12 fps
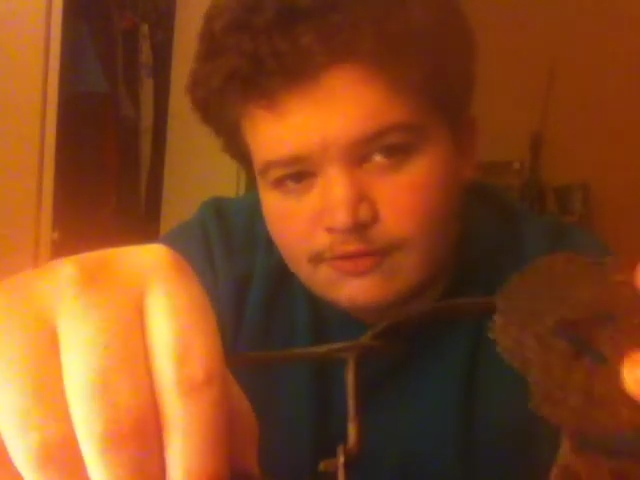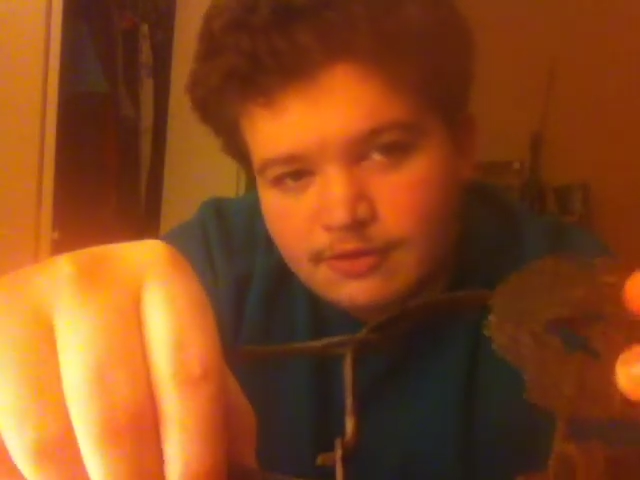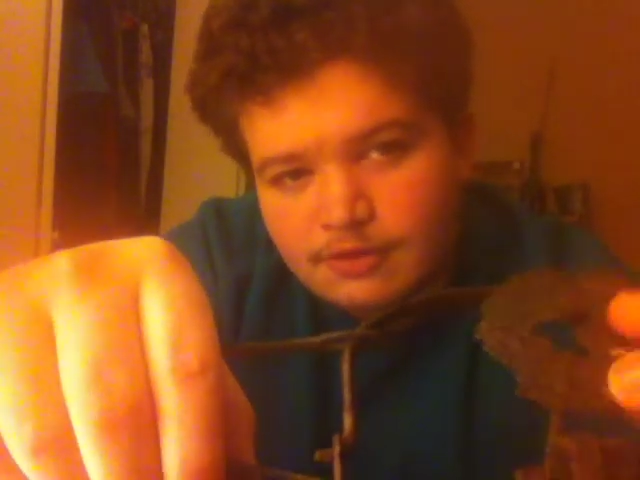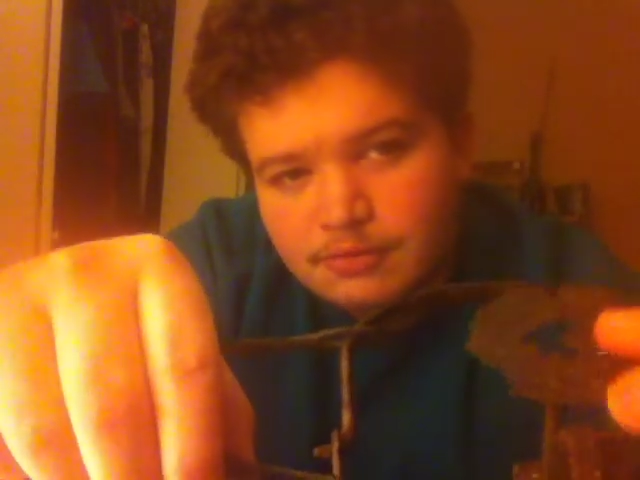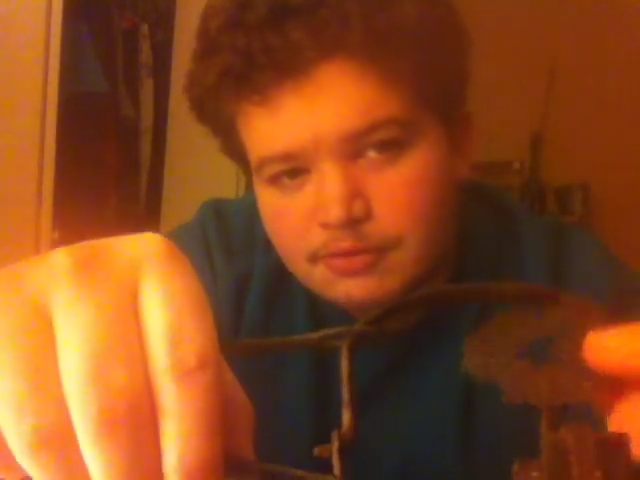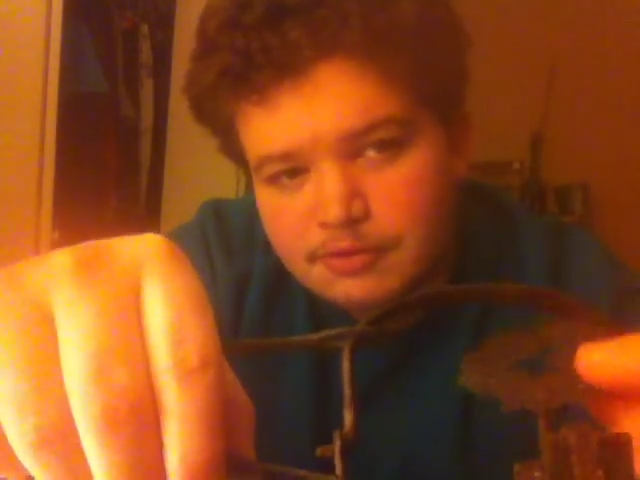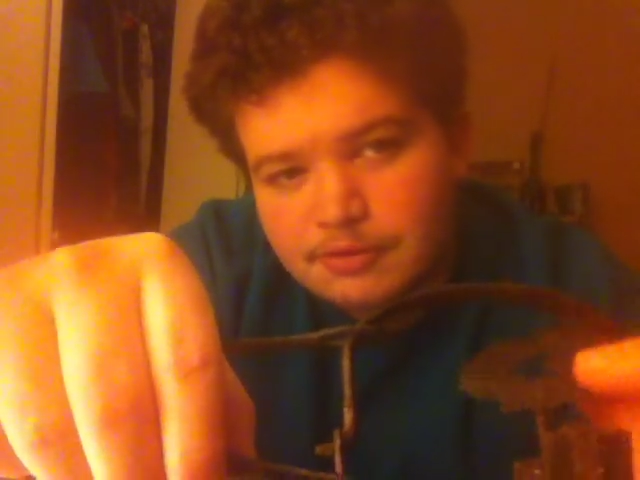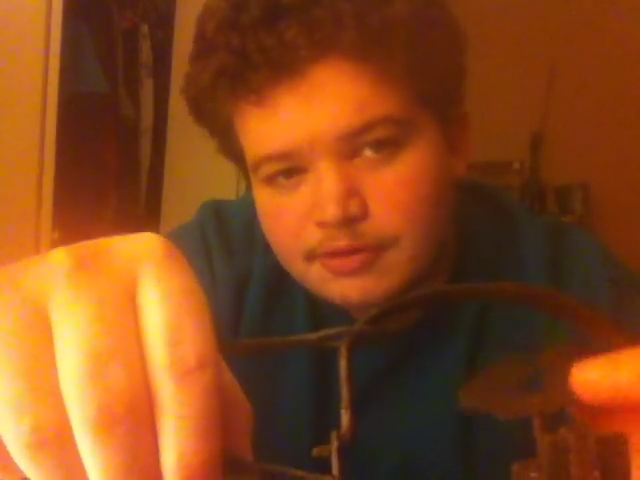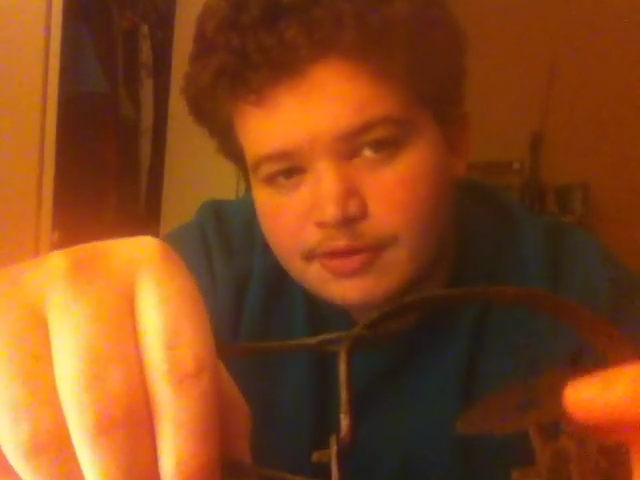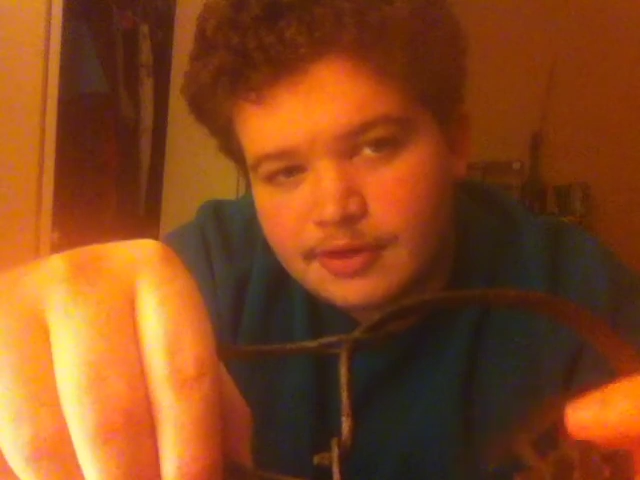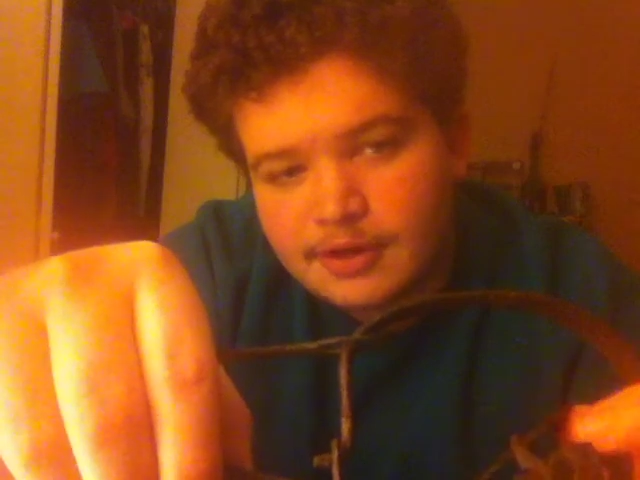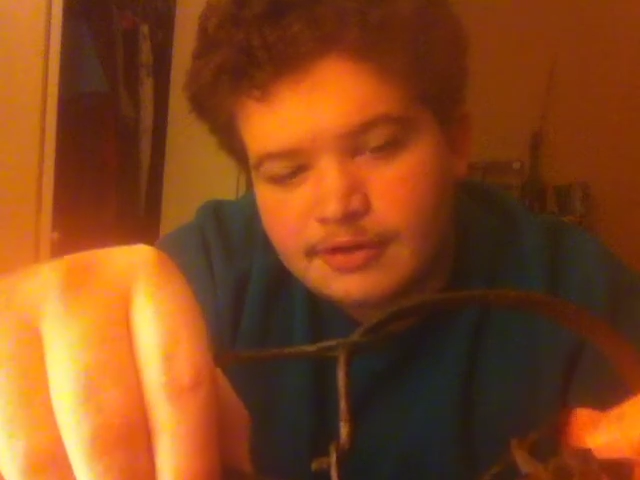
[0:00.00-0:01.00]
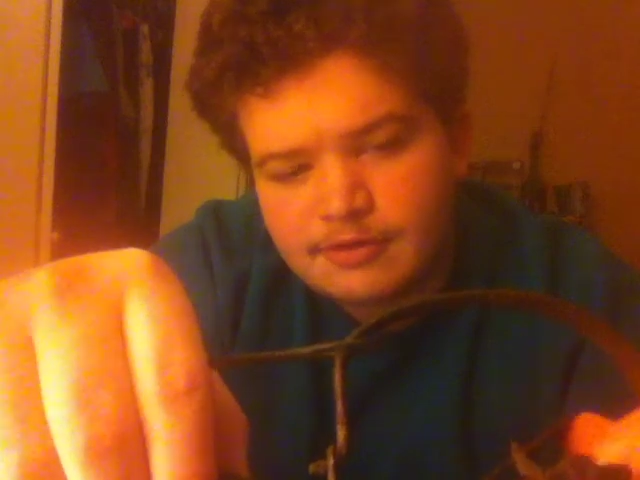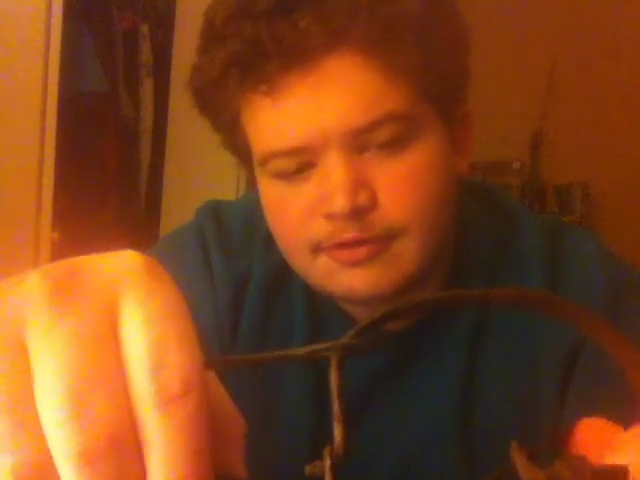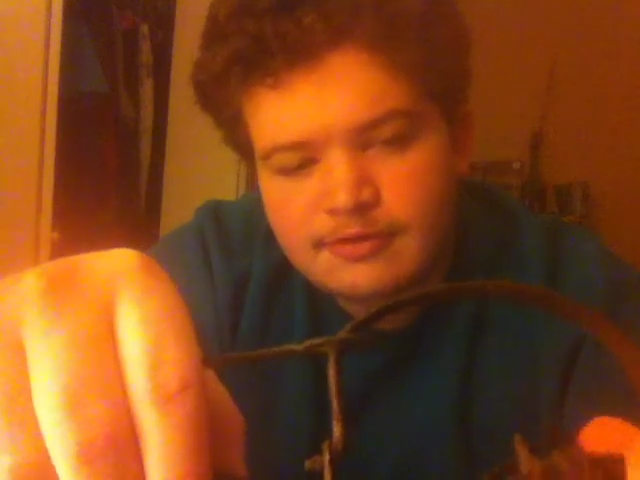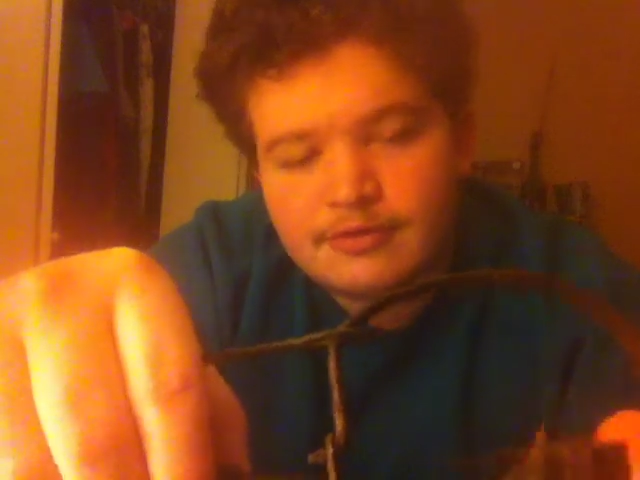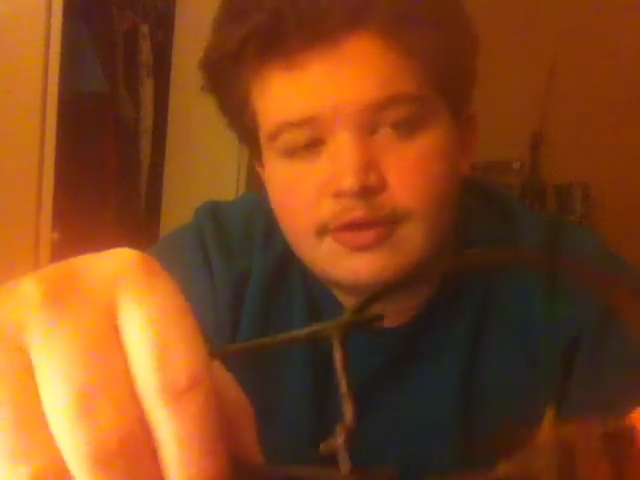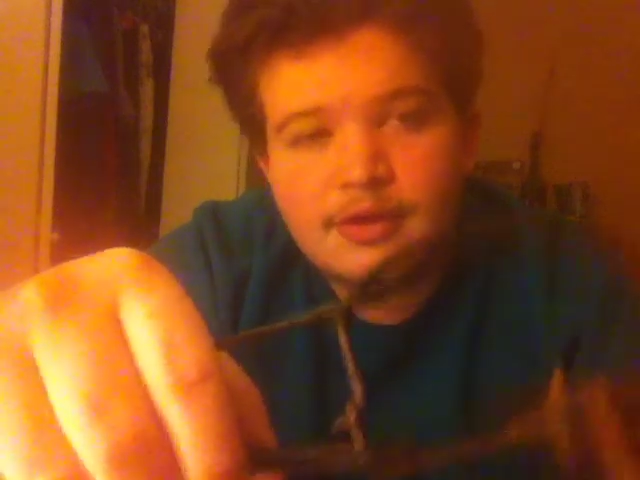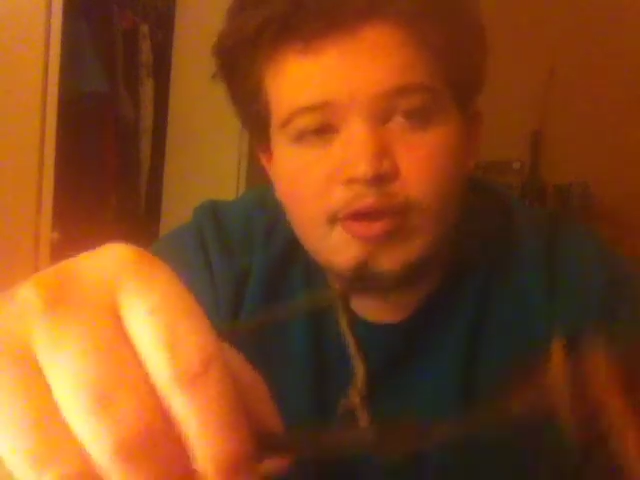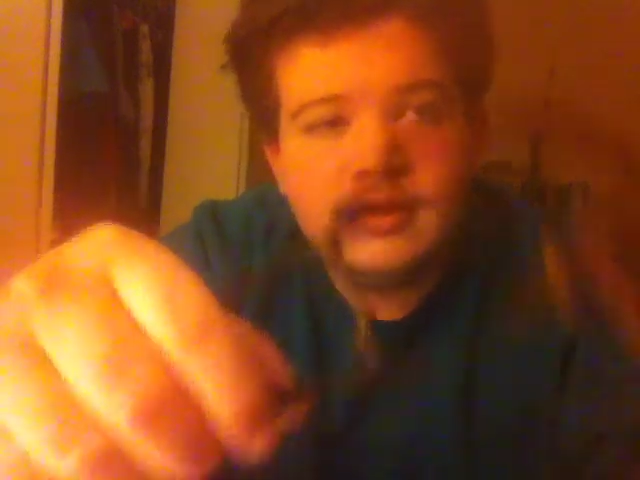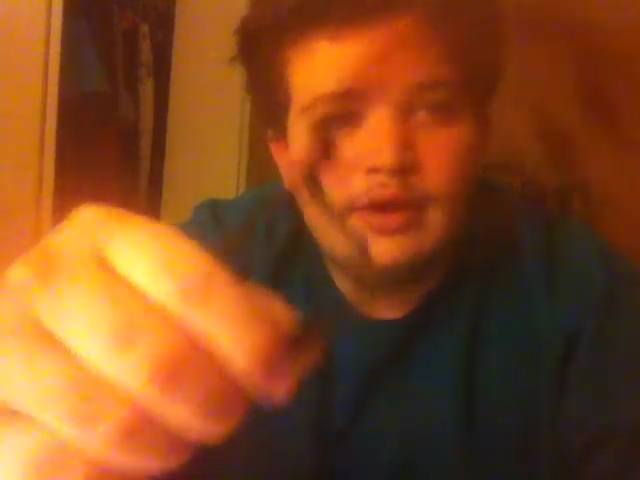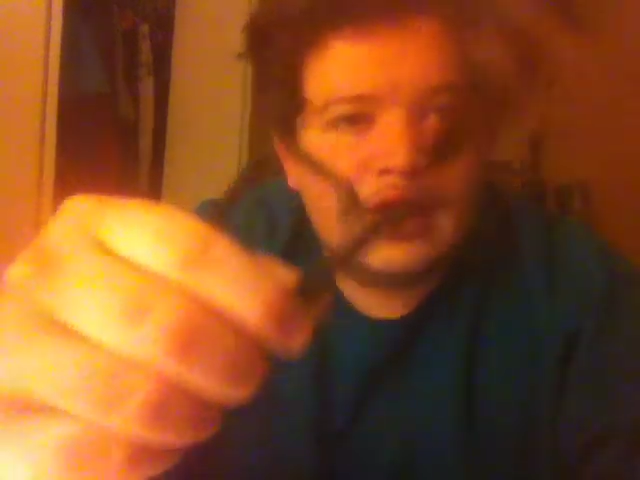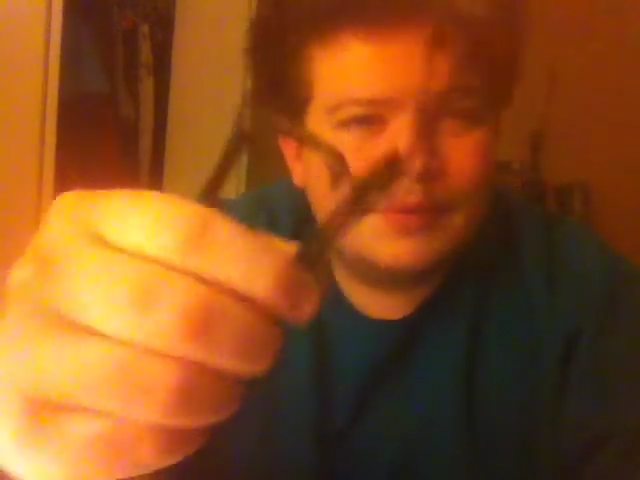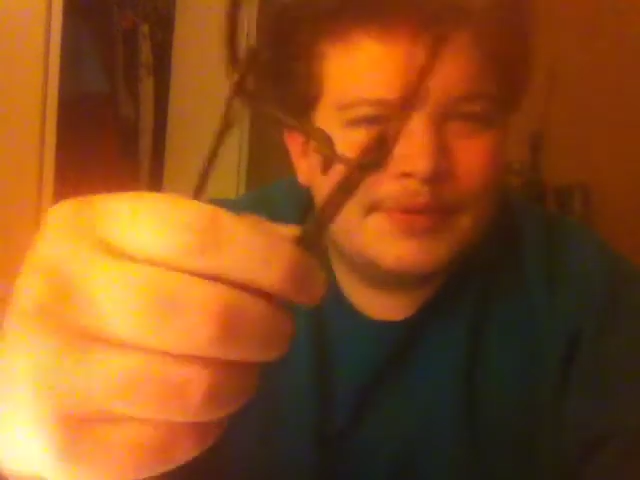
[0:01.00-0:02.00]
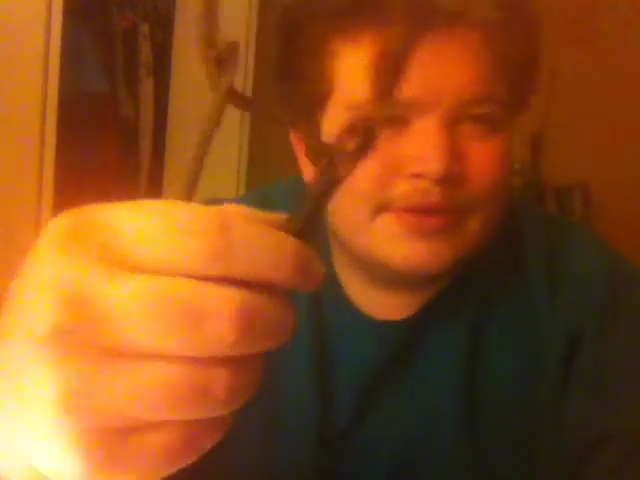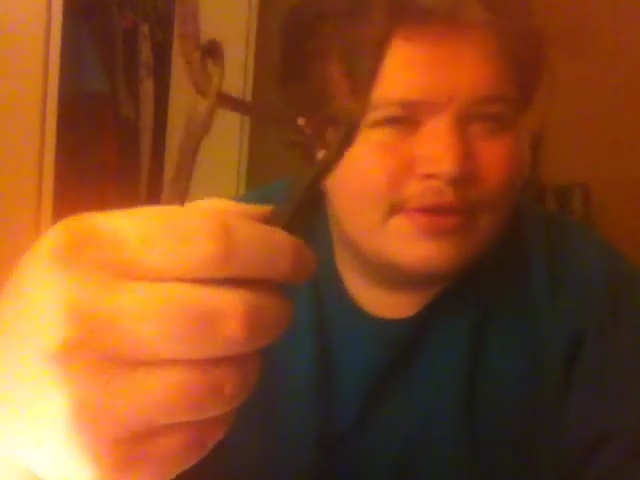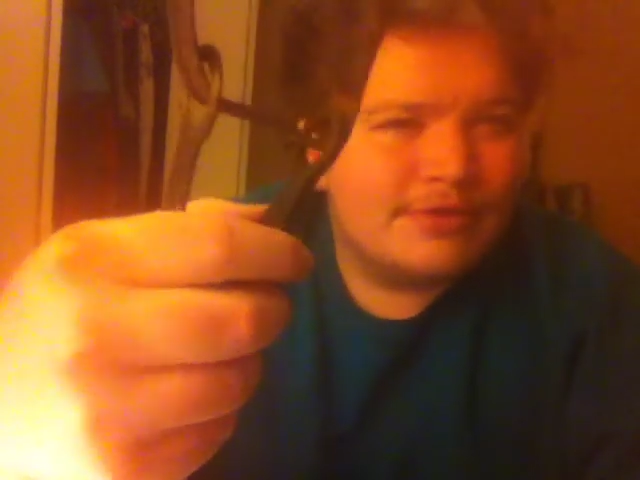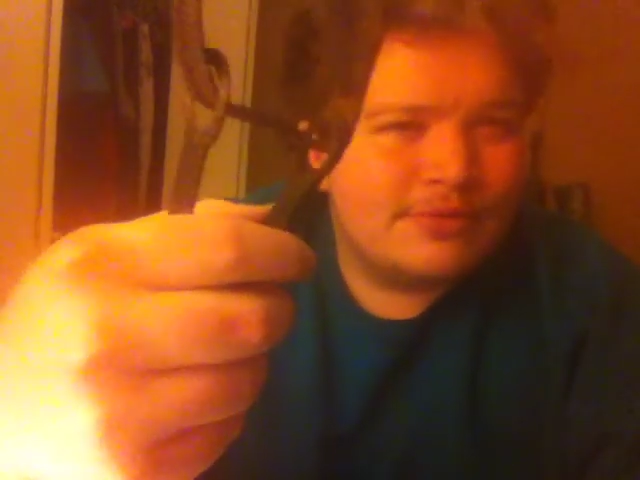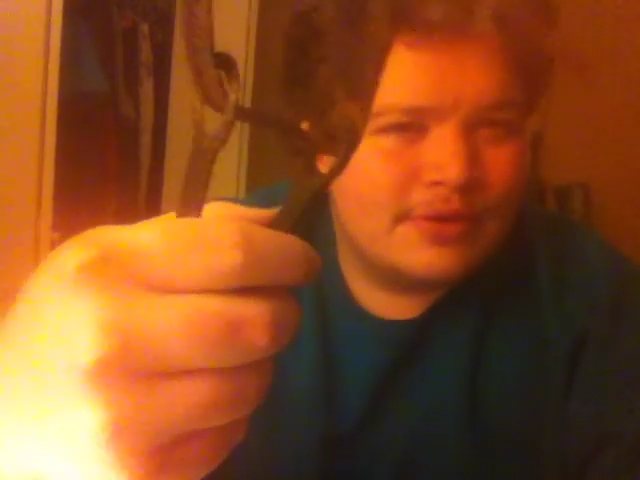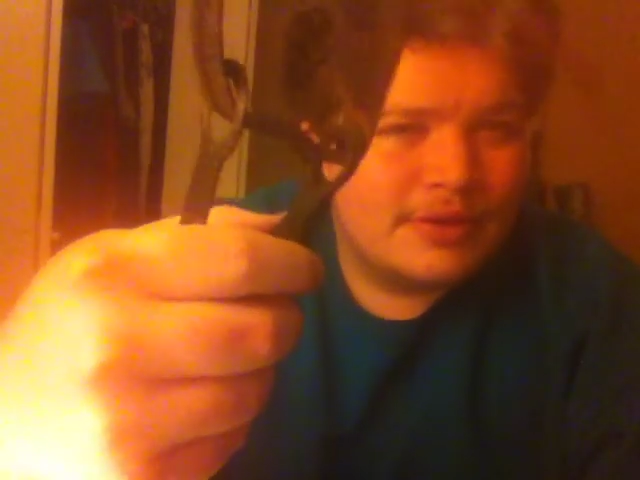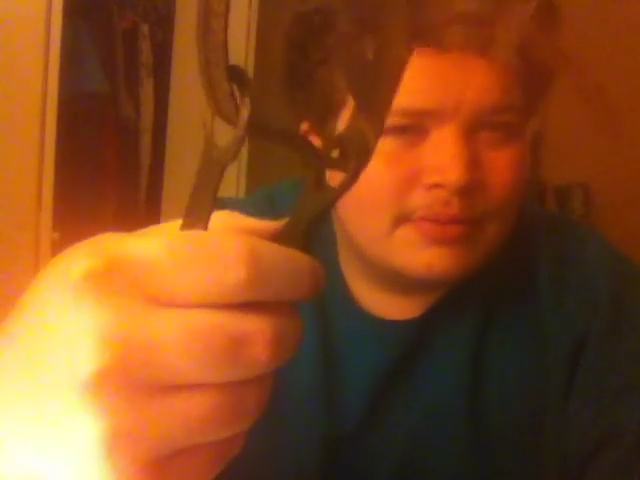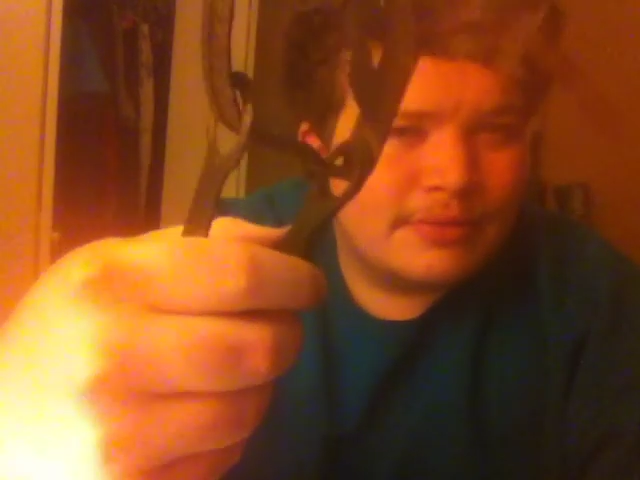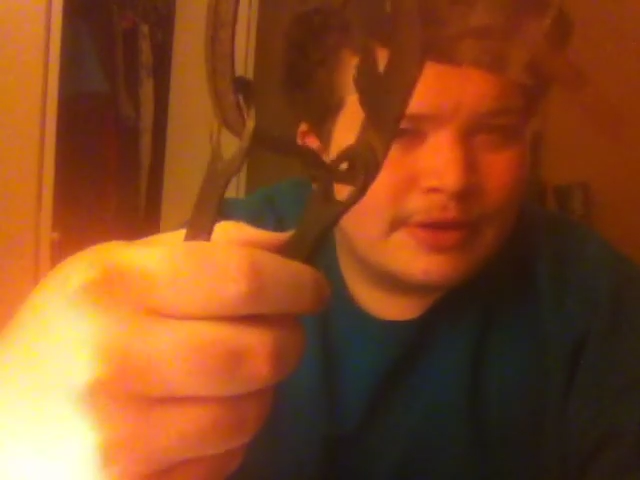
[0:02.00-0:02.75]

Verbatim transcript: falling apart around the edges. I picked this one up